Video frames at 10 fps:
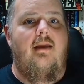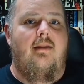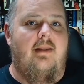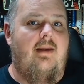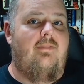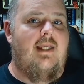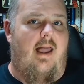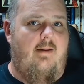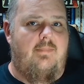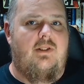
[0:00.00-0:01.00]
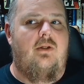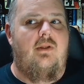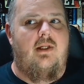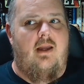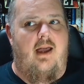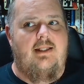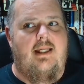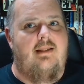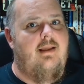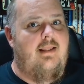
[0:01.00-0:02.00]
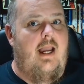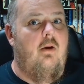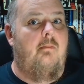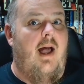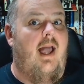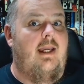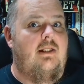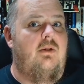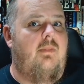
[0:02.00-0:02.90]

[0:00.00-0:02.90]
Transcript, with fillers: lives up to the content that they are buying to